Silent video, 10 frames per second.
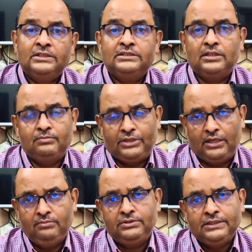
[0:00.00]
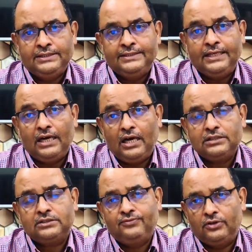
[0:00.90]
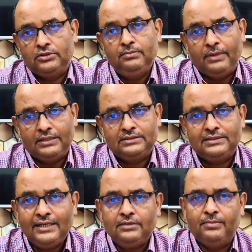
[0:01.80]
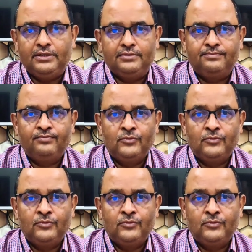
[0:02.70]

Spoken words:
Sometimes they ask for the bank statement